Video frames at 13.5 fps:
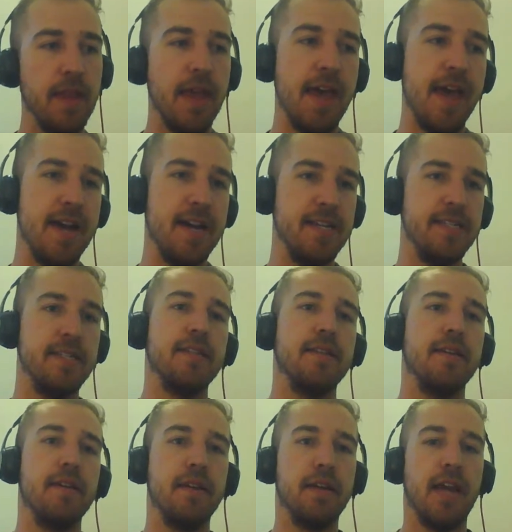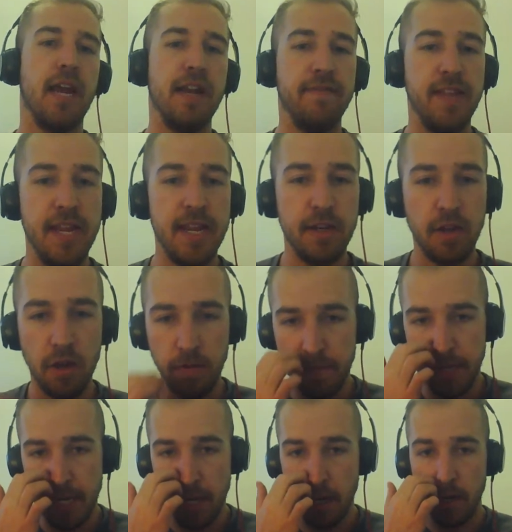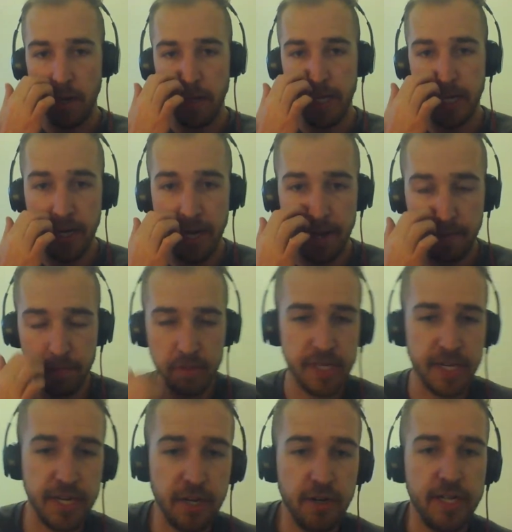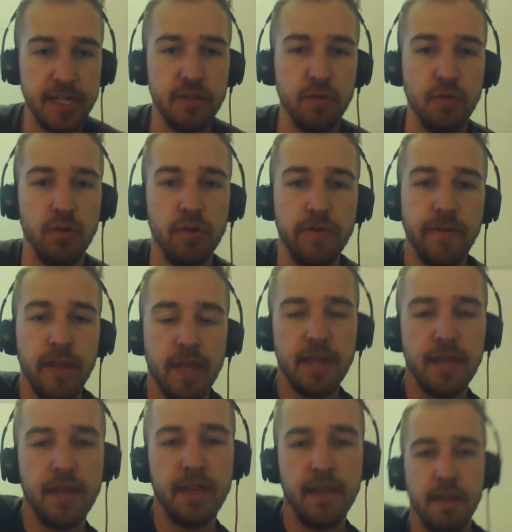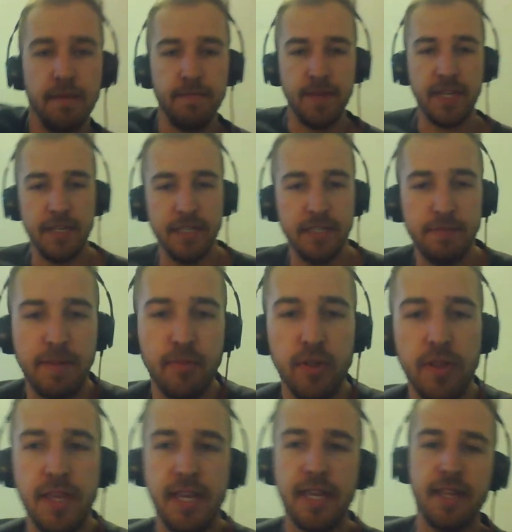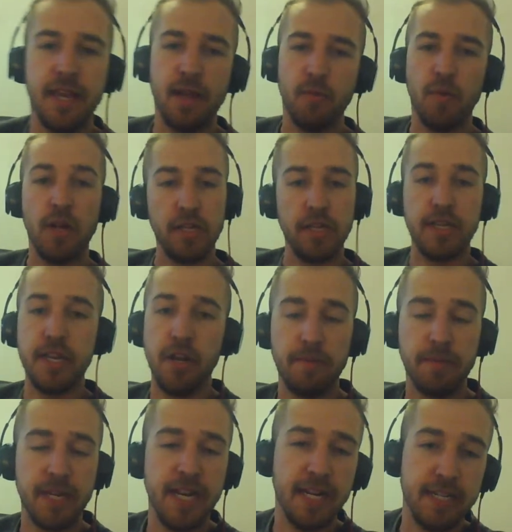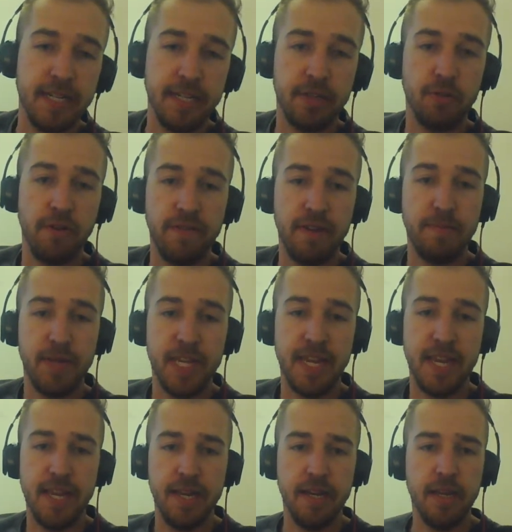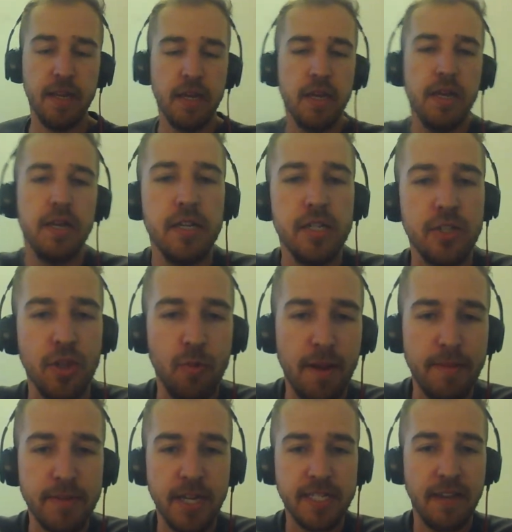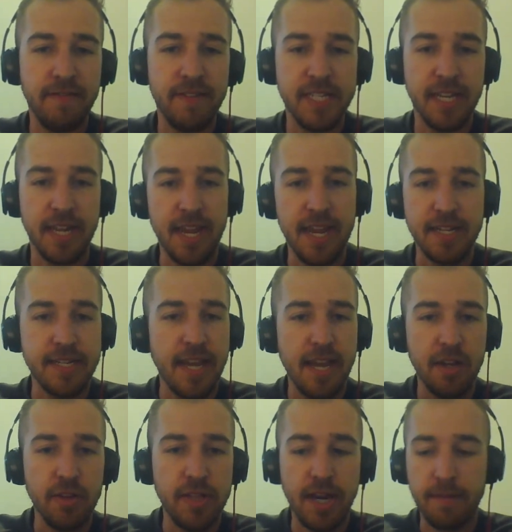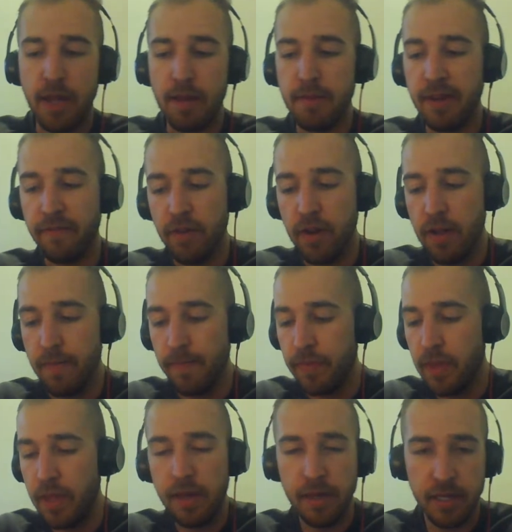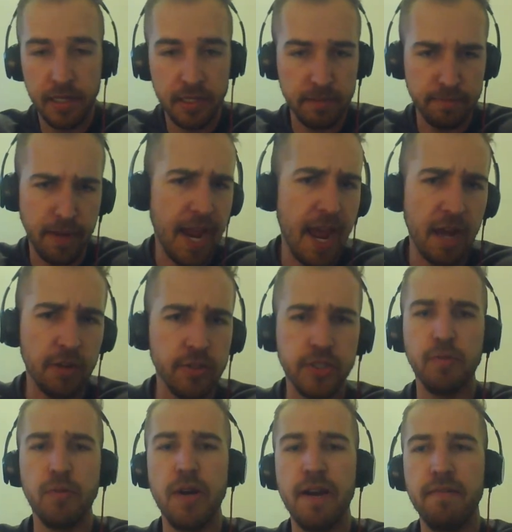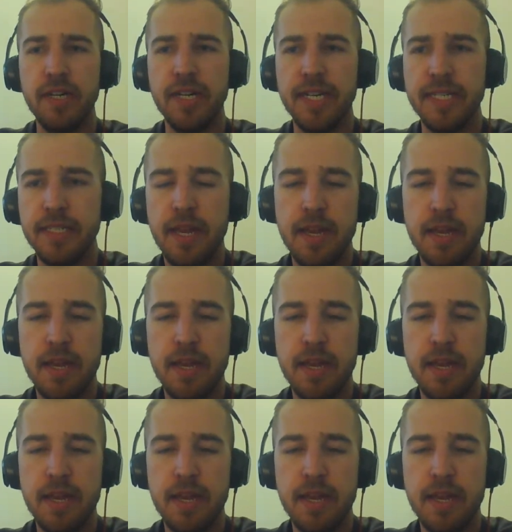as kind of the end-all be-all internet security tool, because people think that, well, I'm connected through a VPN, so the websites I visit can't tell that I'm coming from my house or wherever it is.